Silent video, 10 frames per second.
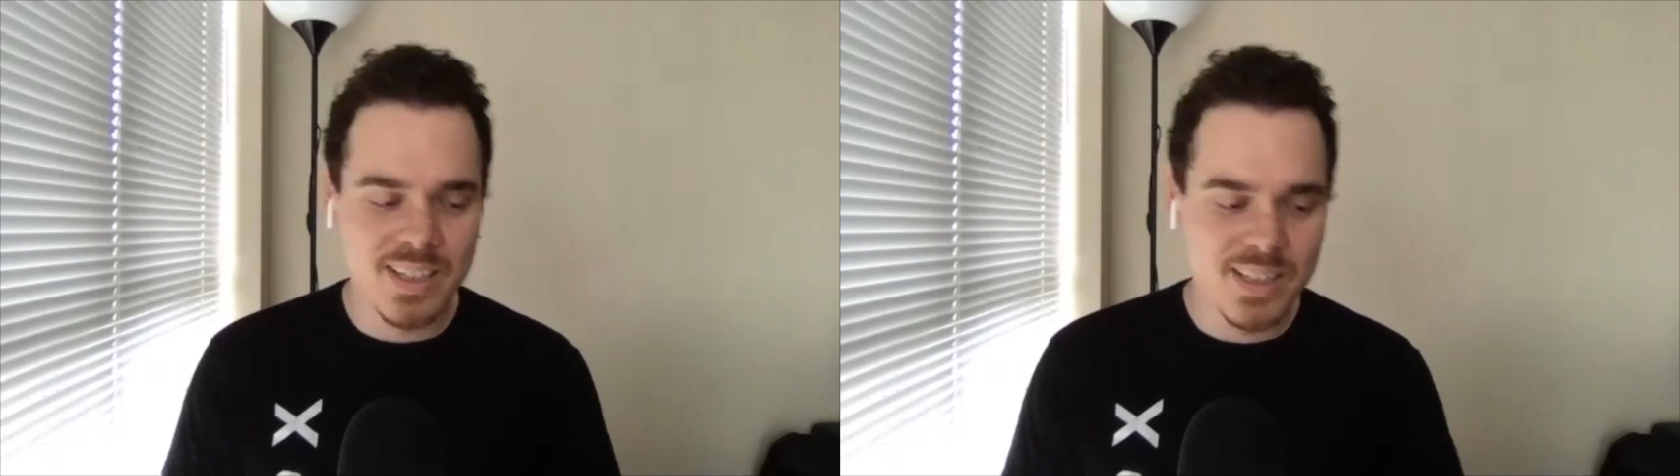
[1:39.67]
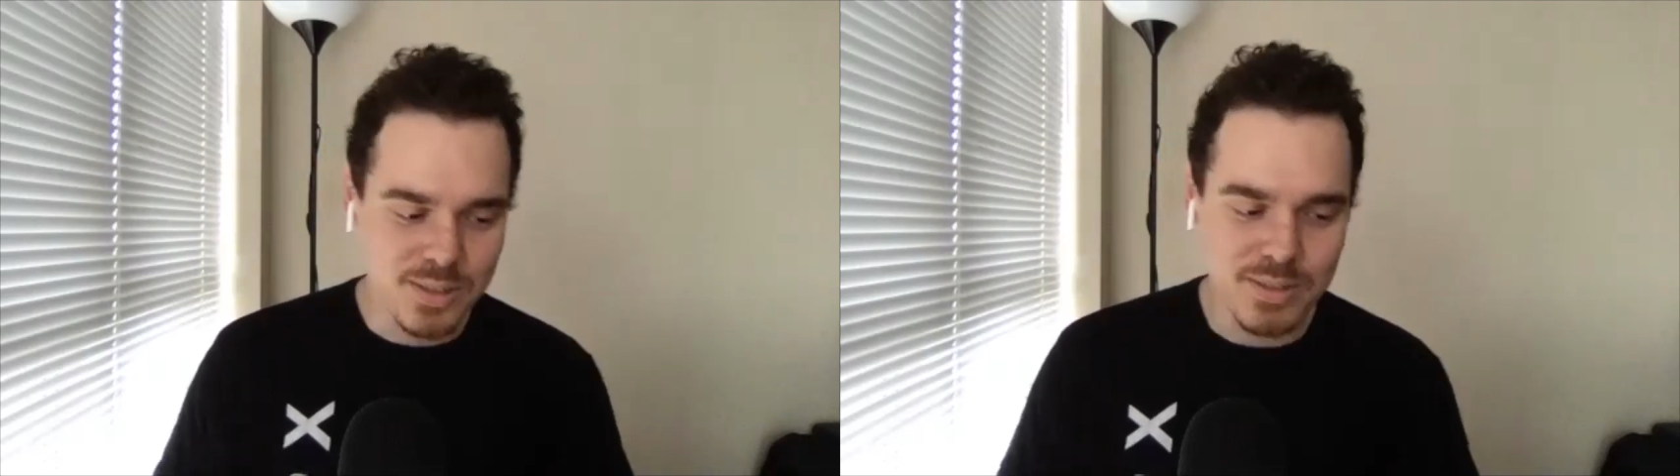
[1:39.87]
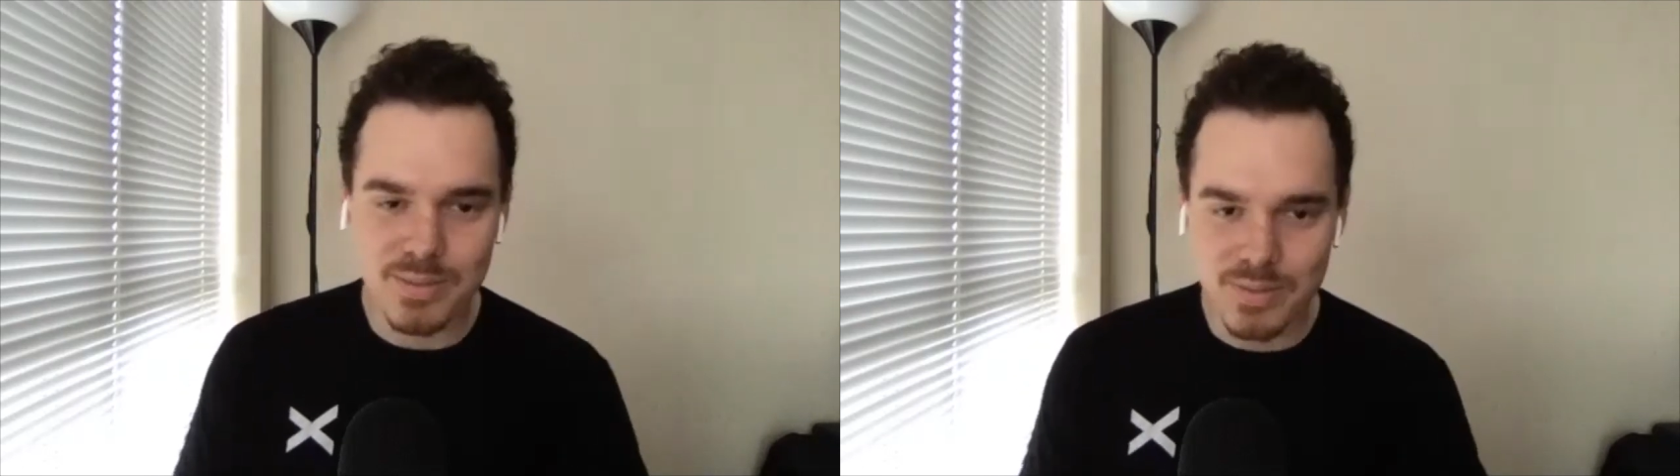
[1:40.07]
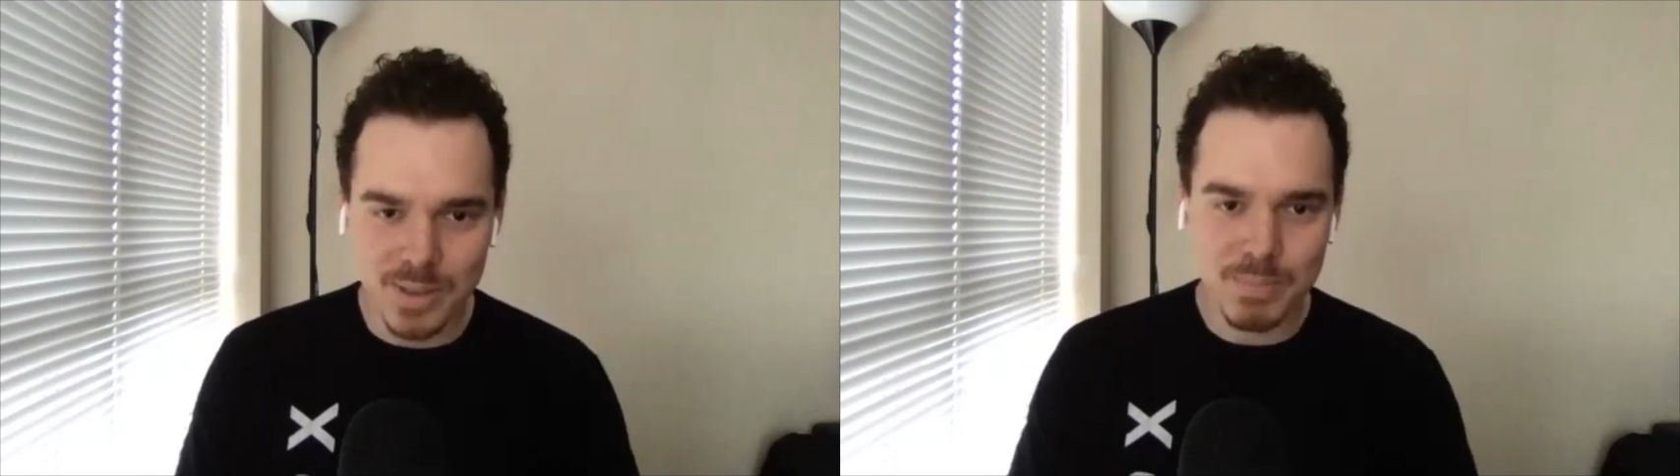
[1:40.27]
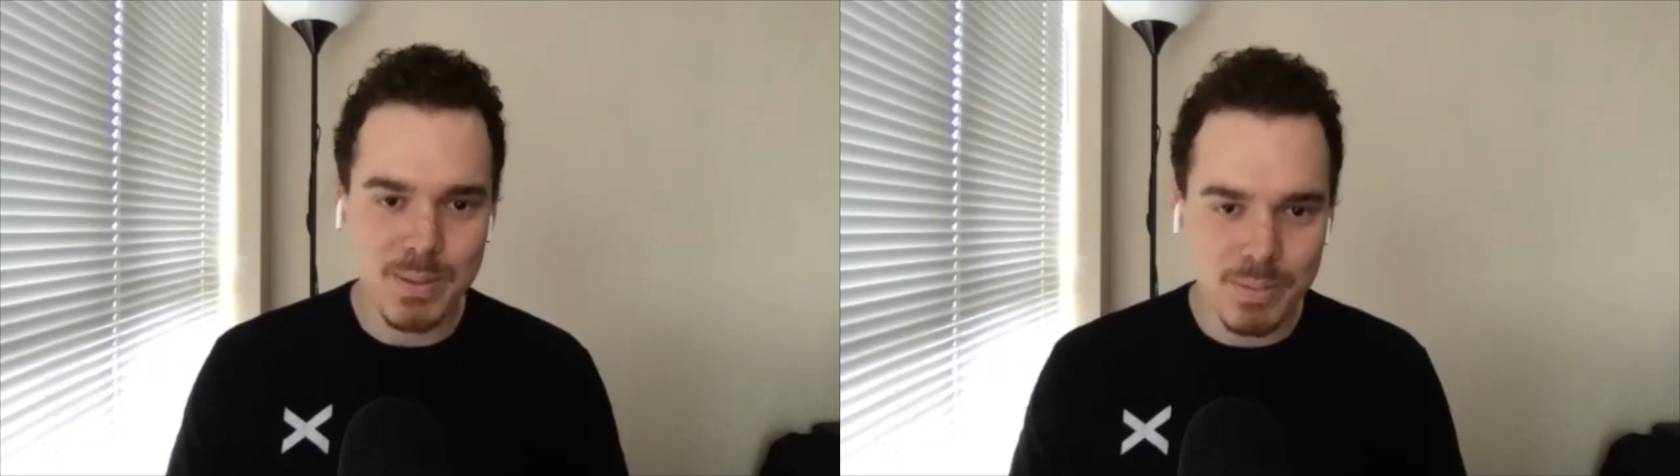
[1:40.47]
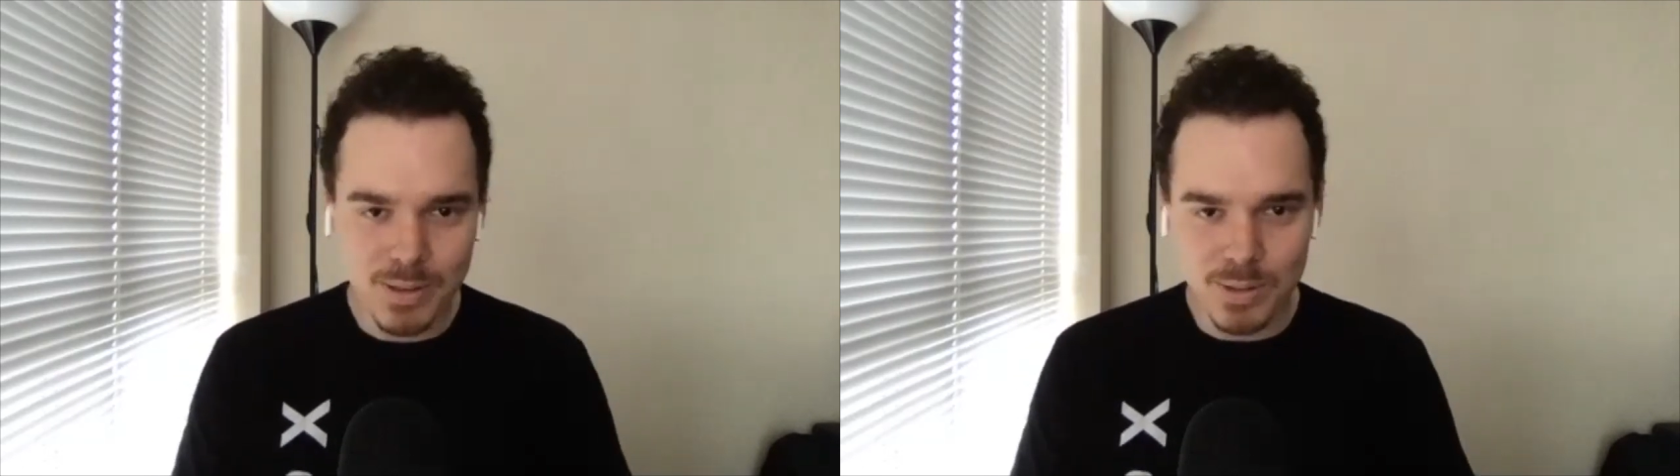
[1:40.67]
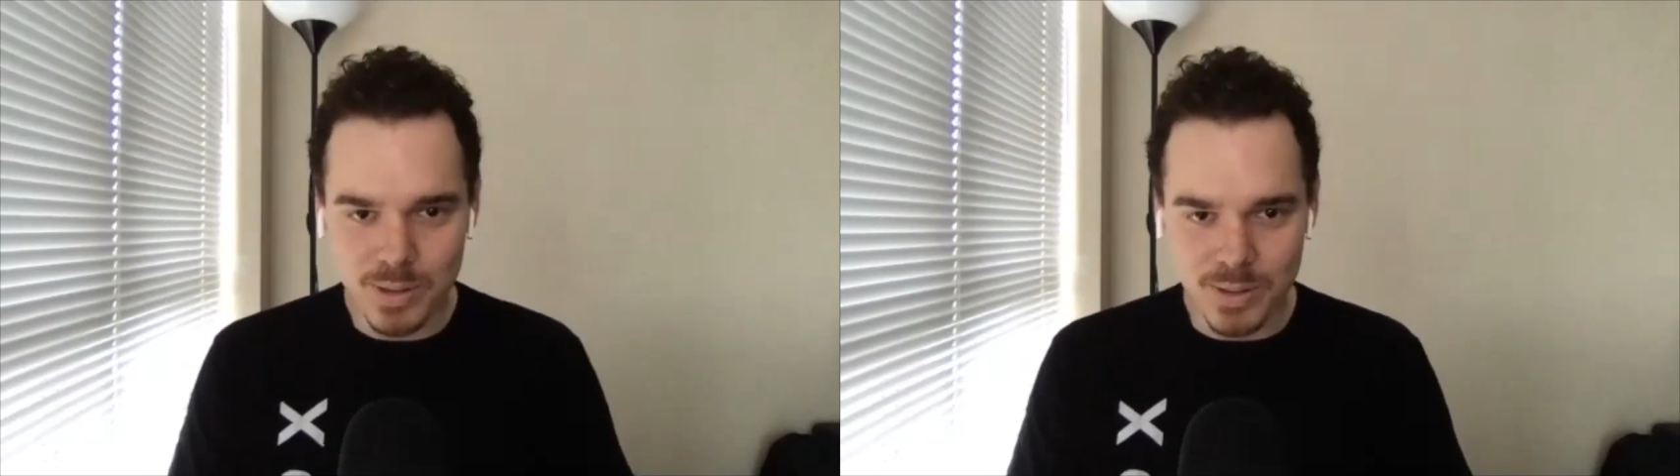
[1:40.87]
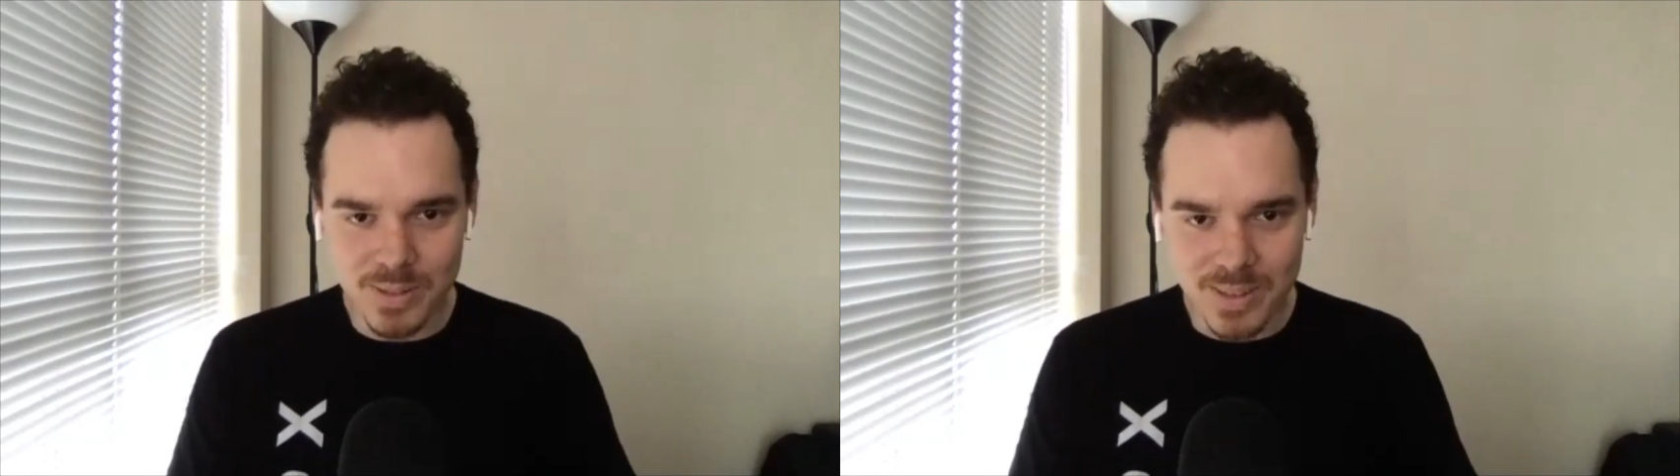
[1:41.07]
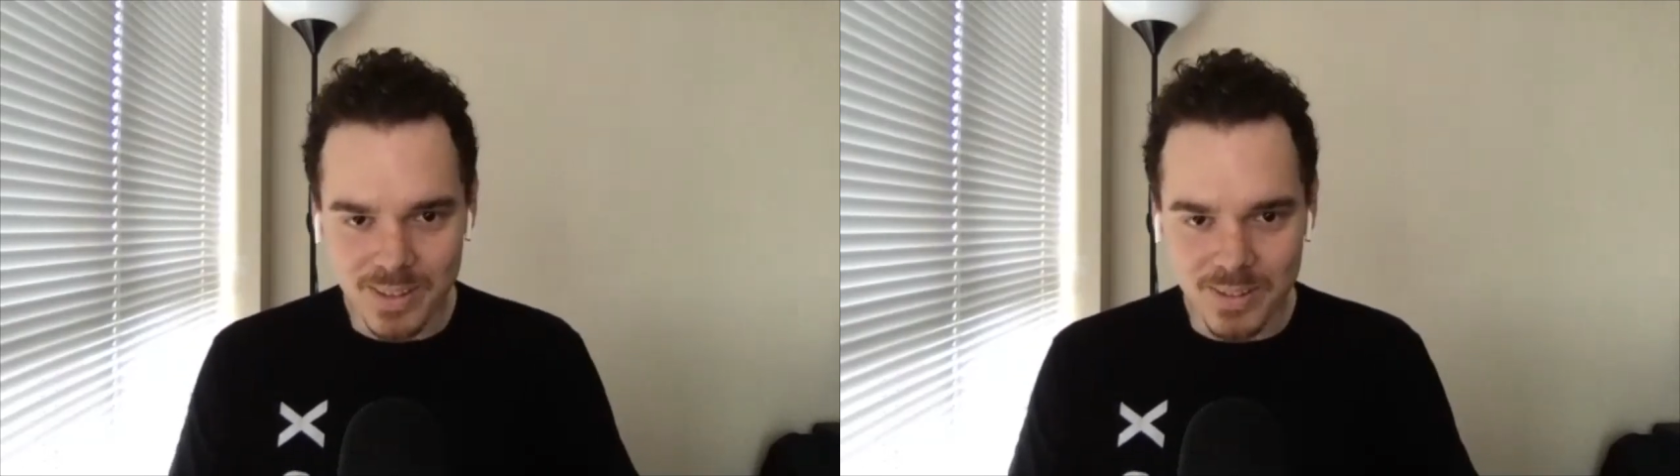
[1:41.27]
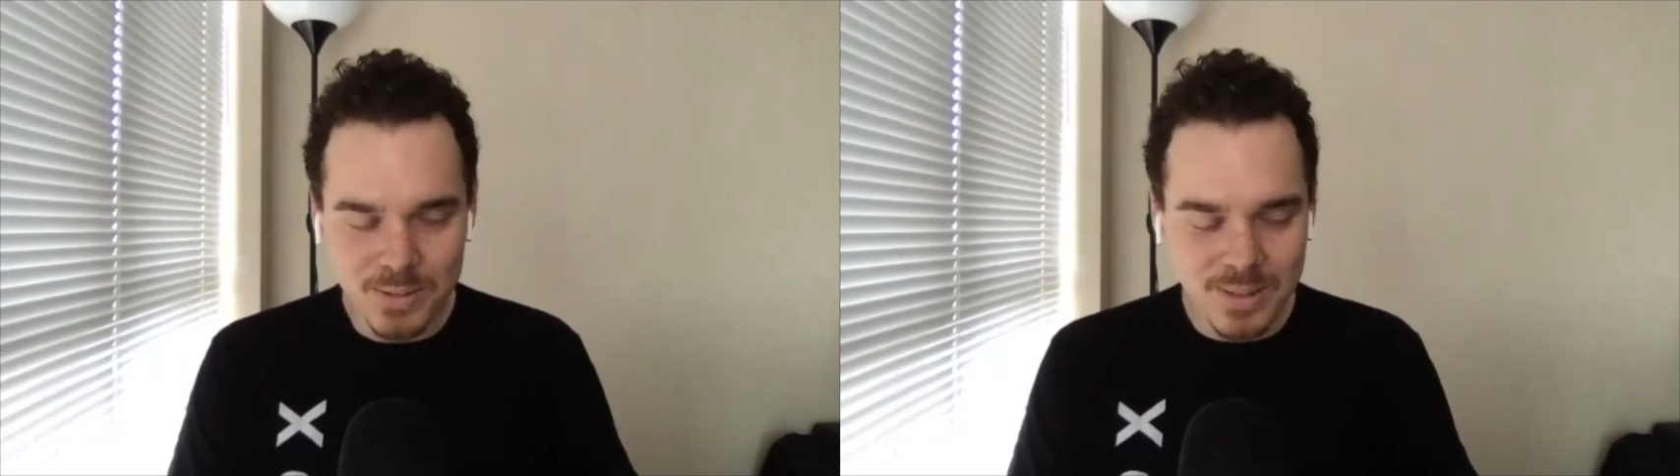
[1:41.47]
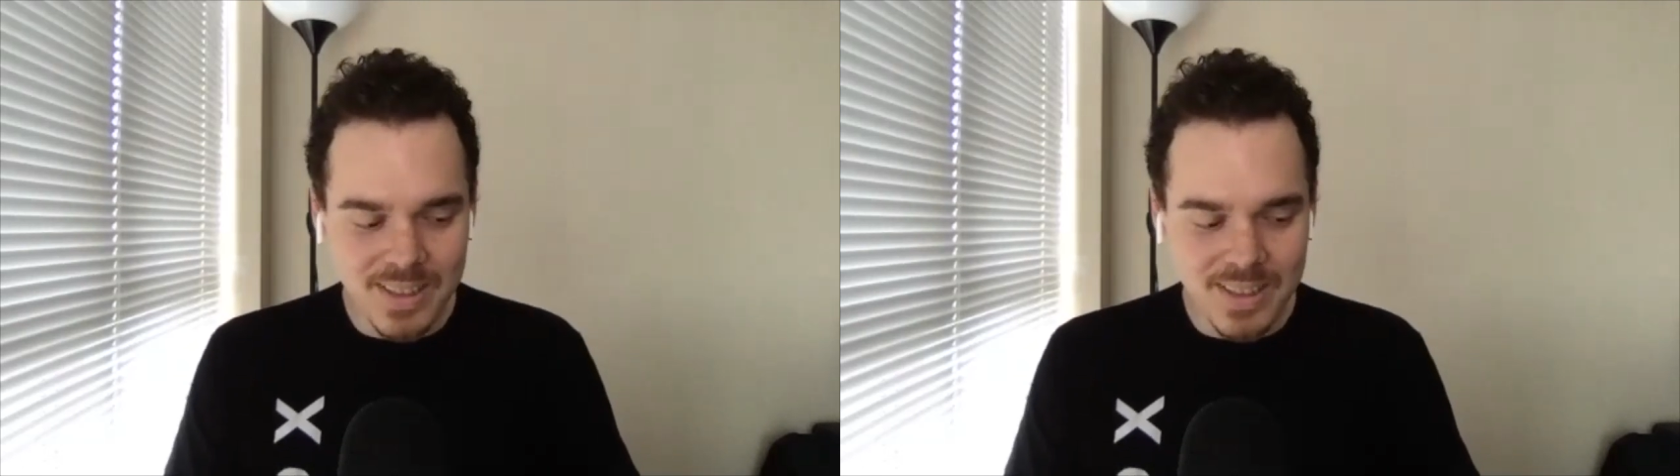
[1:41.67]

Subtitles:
So for the people who don't know,